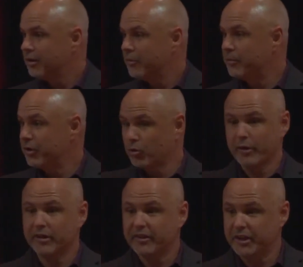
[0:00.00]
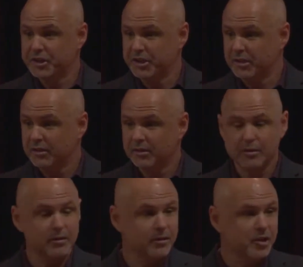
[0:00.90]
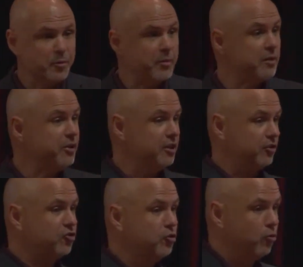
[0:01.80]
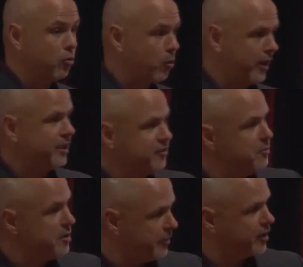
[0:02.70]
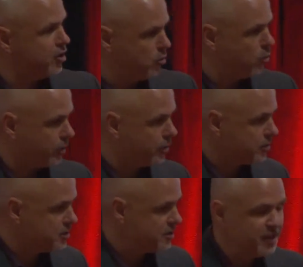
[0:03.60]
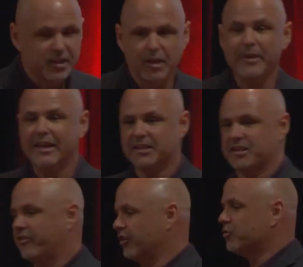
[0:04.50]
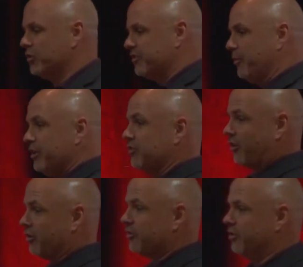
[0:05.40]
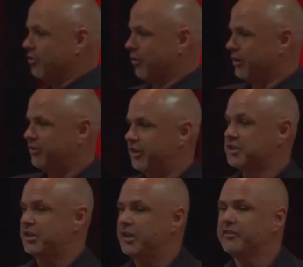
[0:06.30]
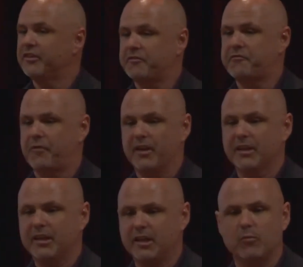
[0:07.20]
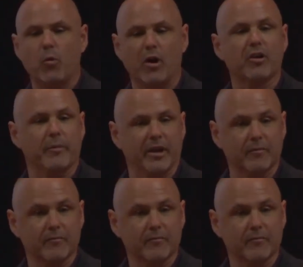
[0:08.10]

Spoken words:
Maybe an orientation? Maybe a tour where I get to meet my coworkers? Let me ask you this. When somebody starts at your organization, is it friendly and welcoming?